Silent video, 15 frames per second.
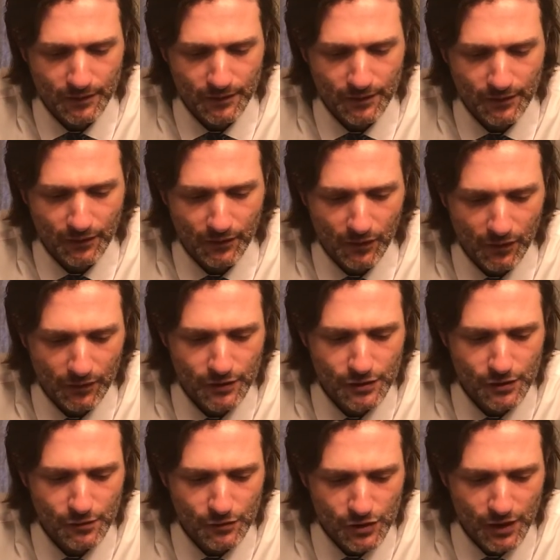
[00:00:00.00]
as long as
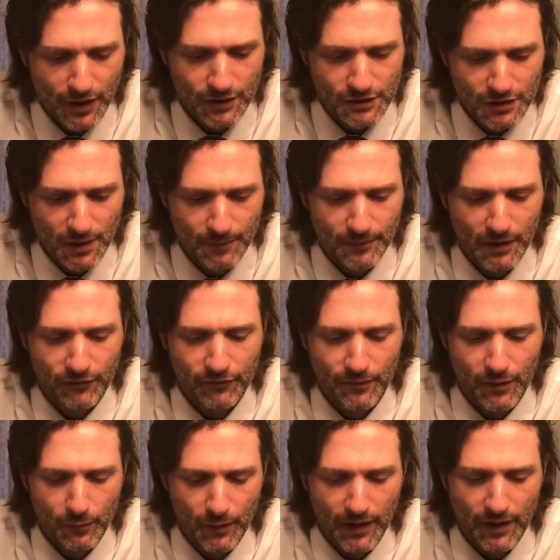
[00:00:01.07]
you change something from the
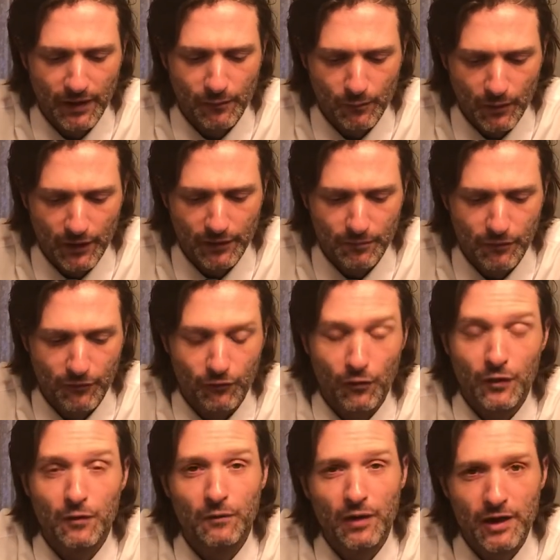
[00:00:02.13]
way it was before
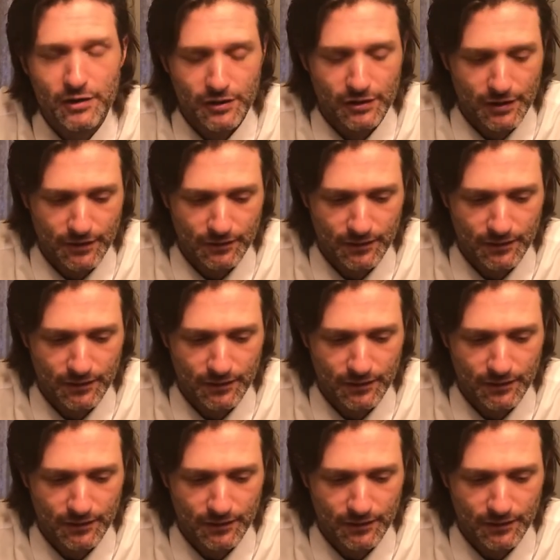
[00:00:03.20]
you touched it.